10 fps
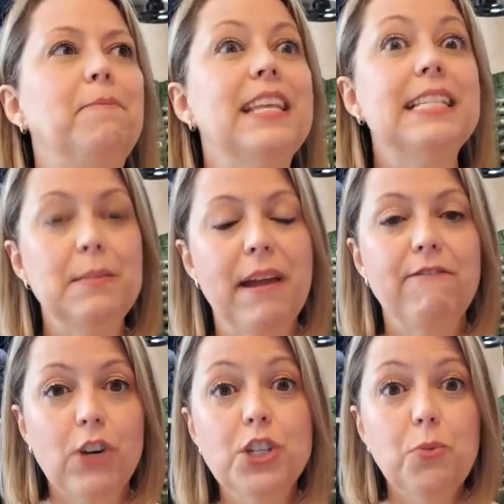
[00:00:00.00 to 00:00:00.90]
this is my
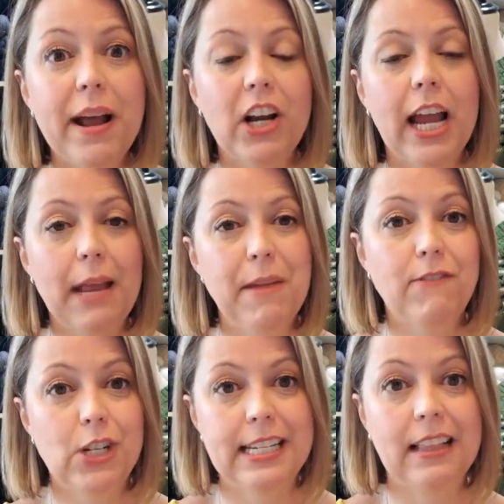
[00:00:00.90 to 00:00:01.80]
first sweater and my
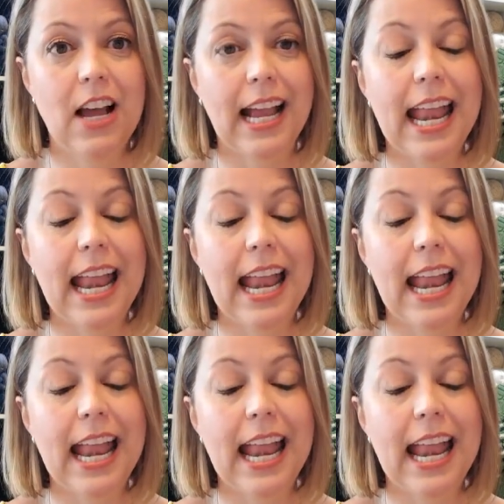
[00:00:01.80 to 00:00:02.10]
first knit along.